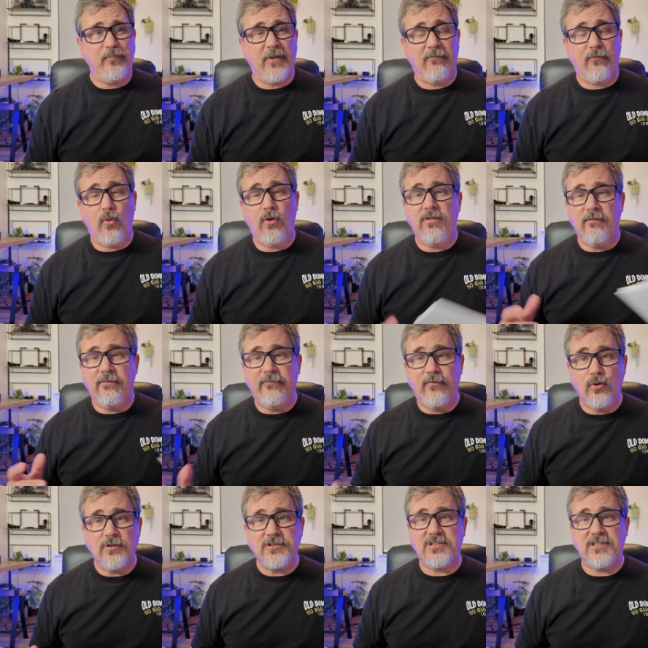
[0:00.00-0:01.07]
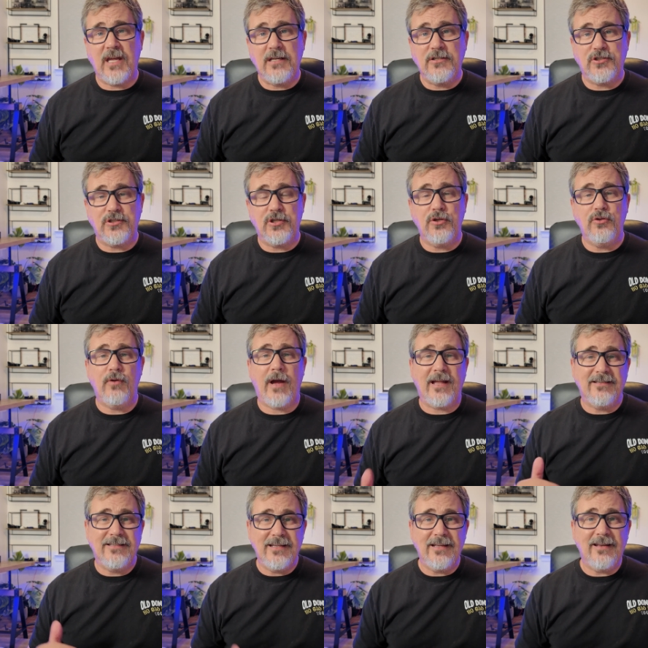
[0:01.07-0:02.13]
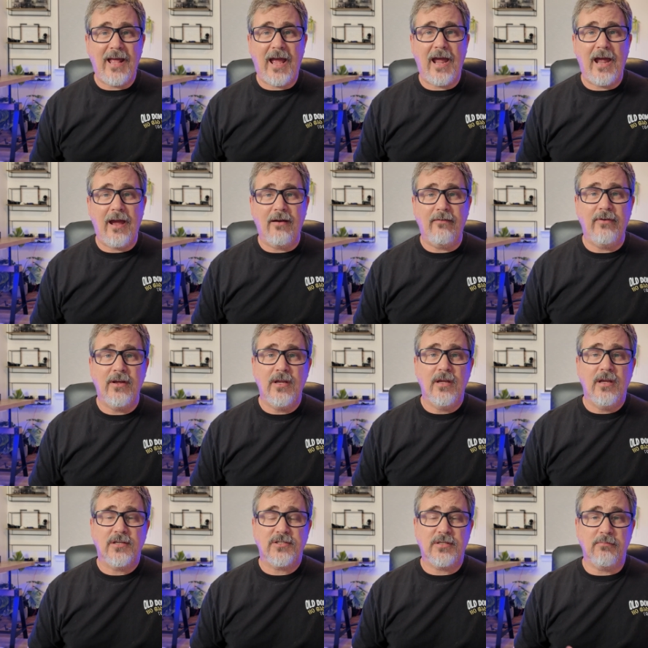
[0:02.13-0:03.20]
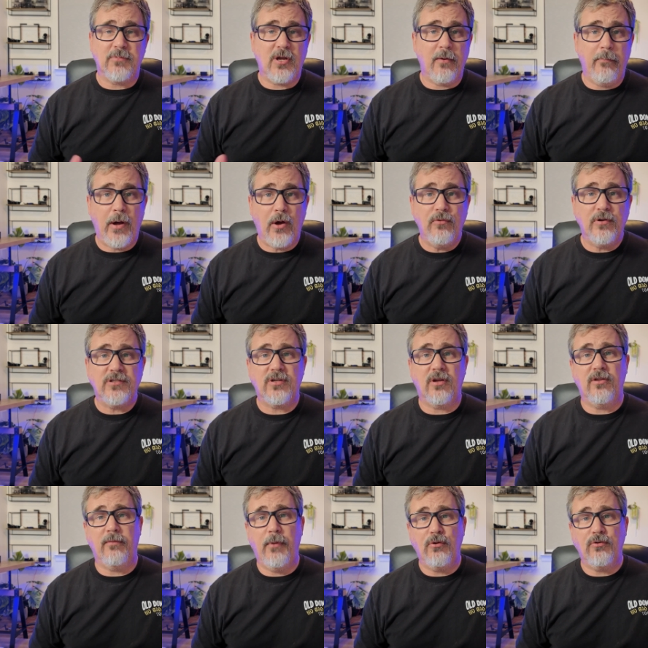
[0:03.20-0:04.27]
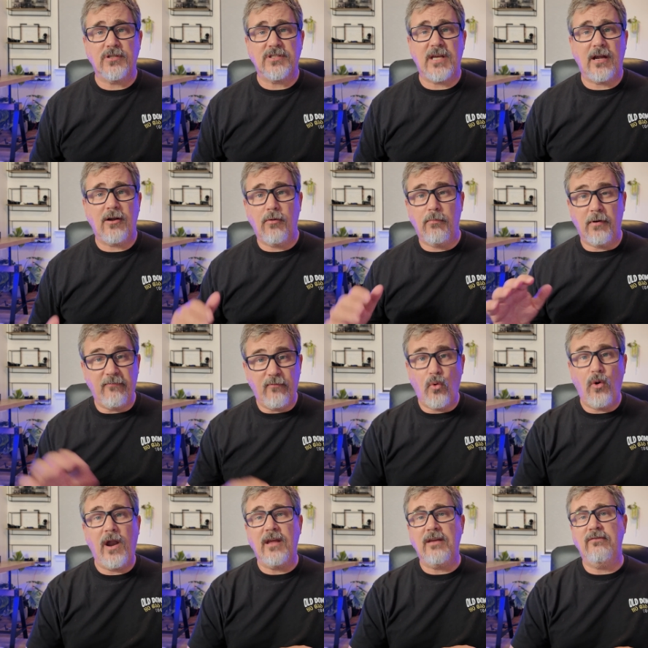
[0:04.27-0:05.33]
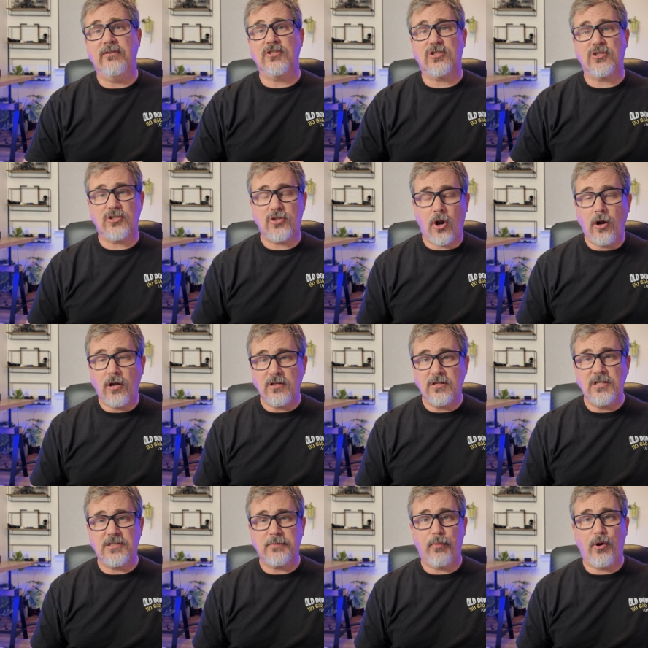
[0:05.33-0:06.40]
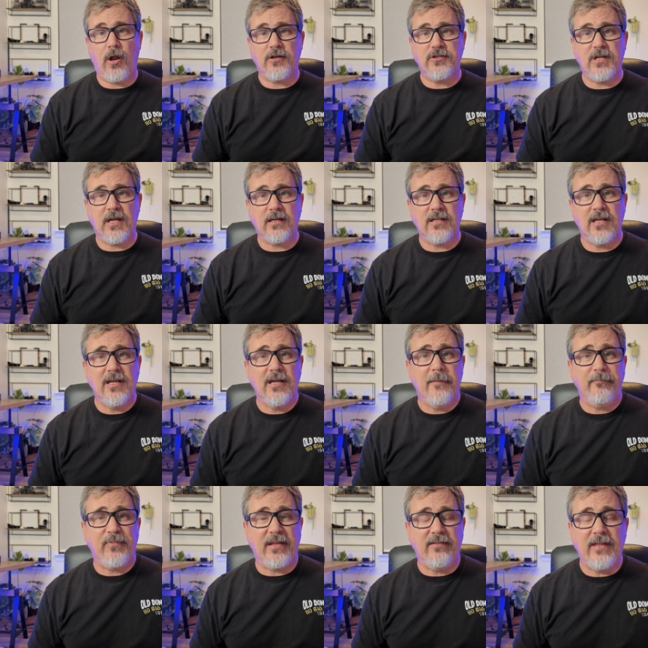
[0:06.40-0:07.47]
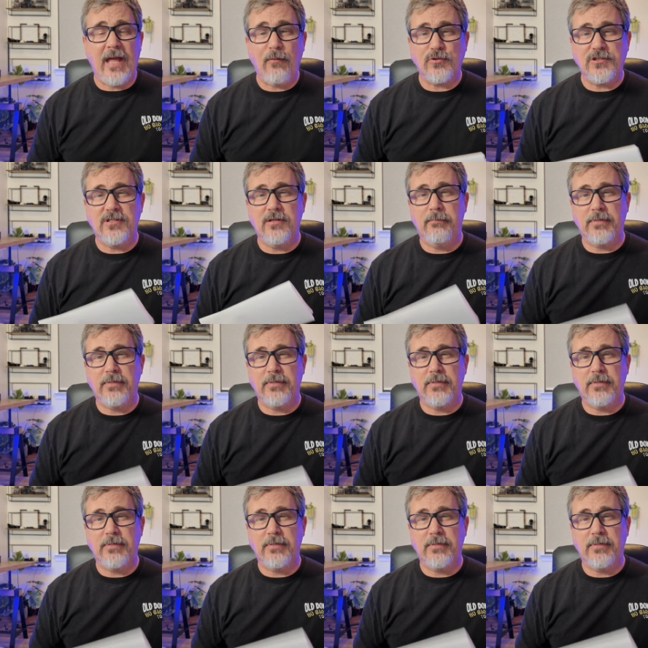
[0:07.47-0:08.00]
For the full Stage 2, I did have some components on the motorcycle before I even started this project, and that was the